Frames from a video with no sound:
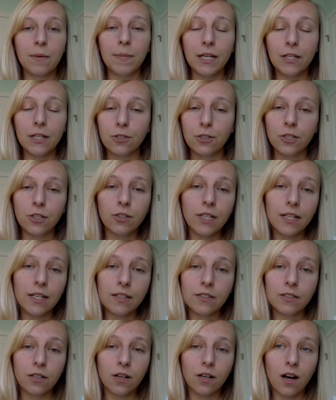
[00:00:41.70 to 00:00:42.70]
Make sure your
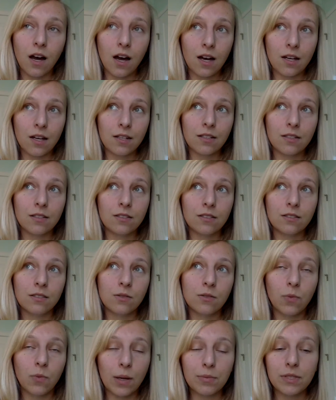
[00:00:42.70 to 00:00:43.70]
kids are on
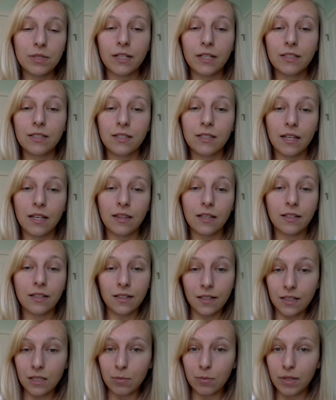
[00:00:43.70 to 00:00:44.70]
websites that they
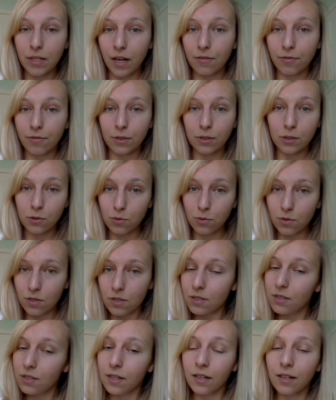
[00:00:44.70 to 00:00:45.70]
need to be on for
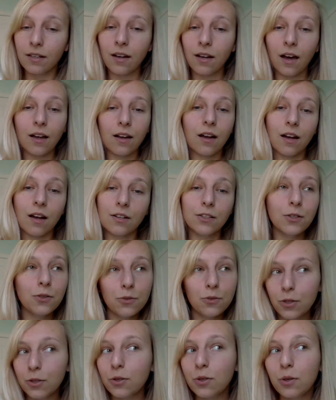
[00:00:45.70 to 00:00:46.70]
school and not on
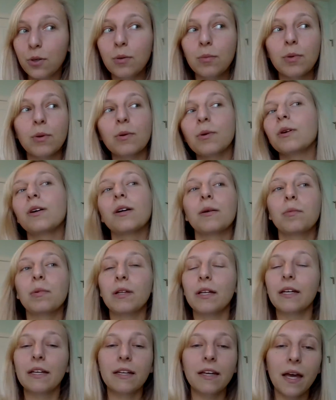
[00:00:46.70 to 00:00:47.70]
YouTube or
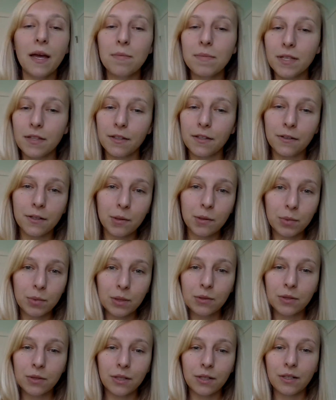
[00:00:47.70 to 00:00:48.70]
playing games on their
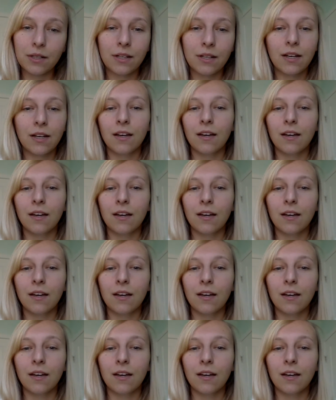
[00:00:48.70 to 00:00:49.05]
computer.